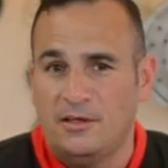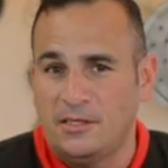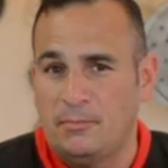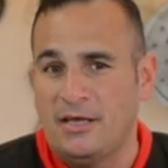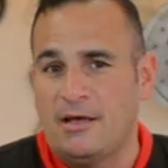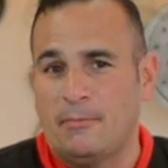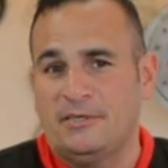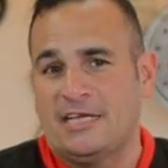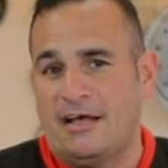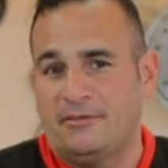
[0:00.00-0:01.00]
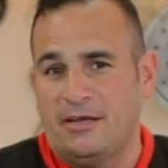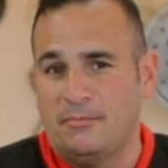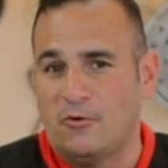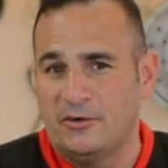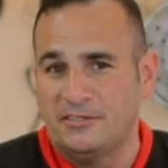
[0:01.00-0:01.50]
The big companies out there,
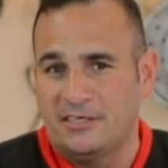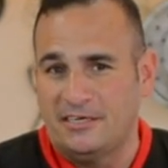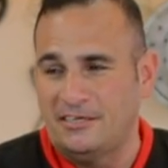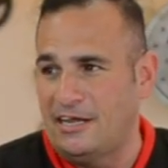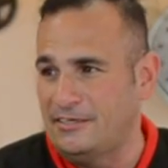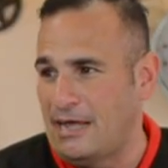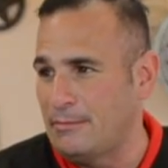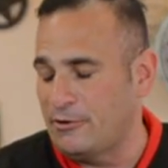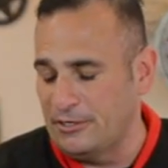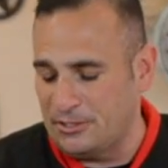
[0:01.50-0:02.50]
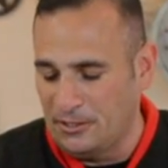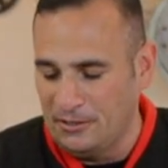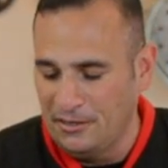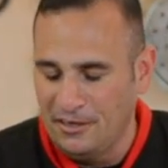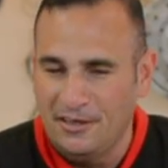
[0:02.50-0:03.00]
Morton's and Diamond Crystal,
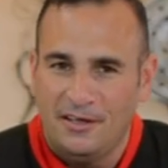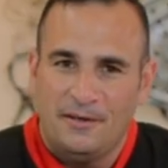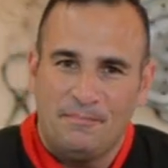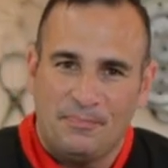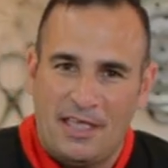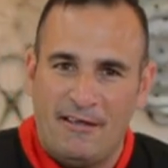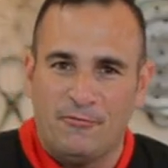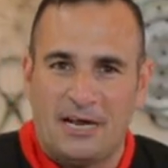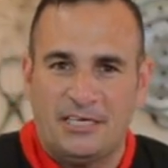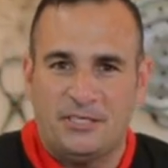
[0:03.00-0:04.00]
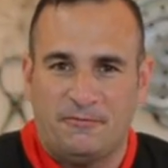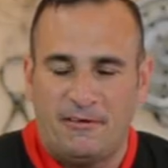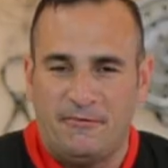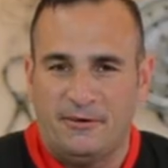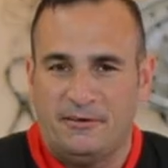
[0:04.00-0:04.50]
everyone has their
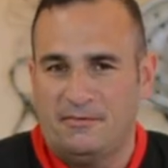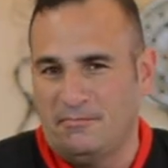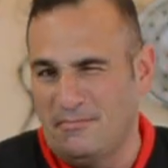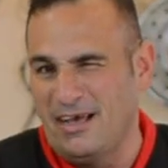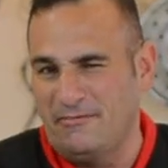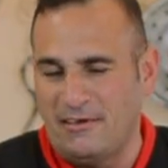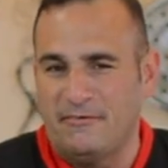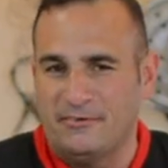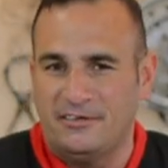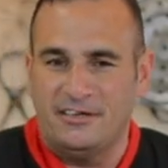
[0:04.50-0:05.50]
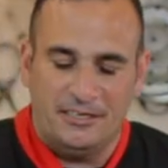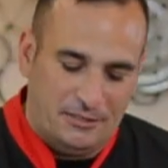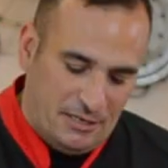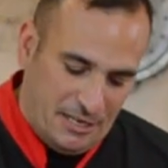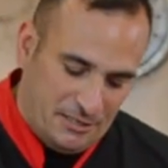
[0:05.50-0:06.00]
favorite. My favorite
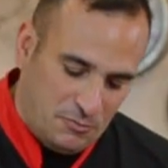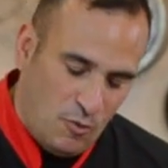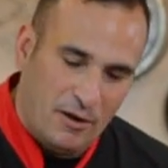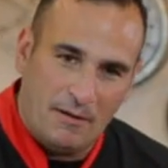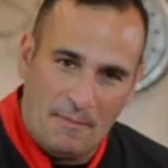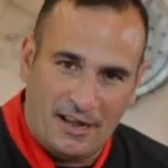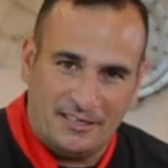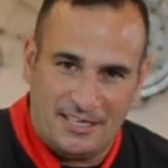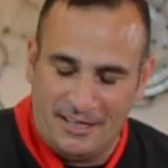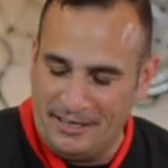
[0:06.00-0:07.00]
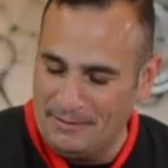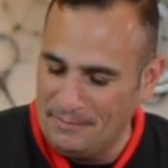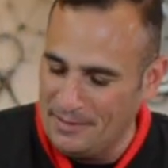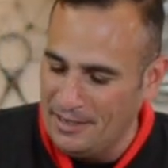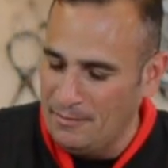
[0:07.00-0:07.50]
is one I'm not gonna tell you,
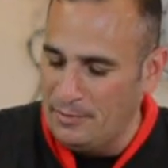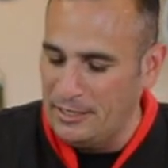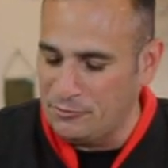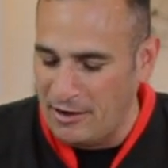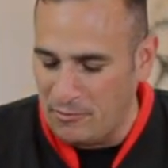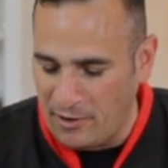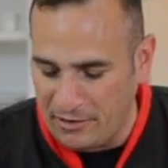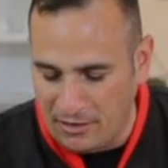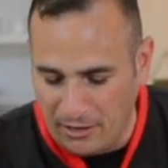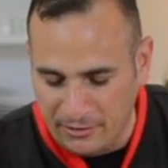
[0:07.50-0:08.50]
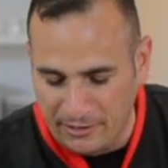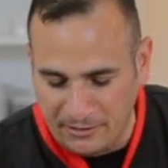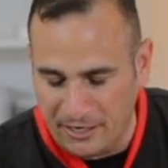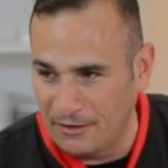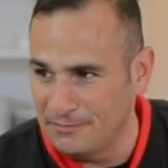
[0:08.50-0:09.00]
but it's red and white in color, and
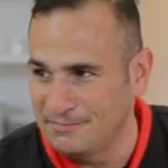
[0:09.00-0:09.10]
you know.